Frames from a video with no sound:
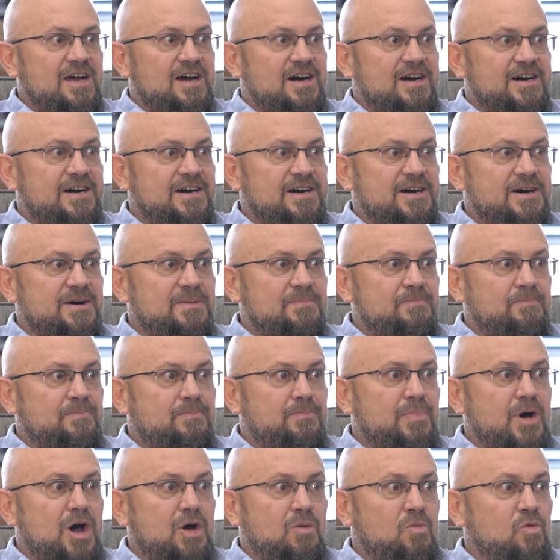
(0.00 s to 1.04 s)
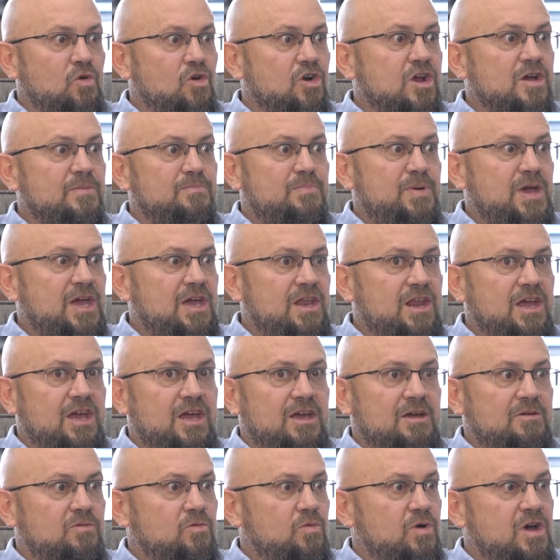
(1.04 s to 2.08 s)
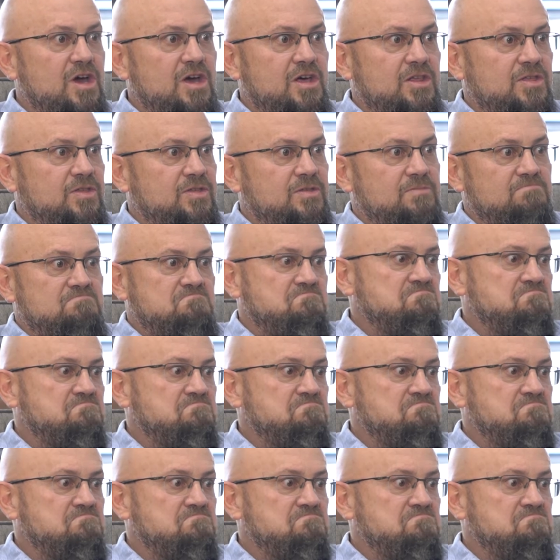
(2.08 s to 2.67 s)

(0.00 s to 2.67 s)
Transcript: but we're competing with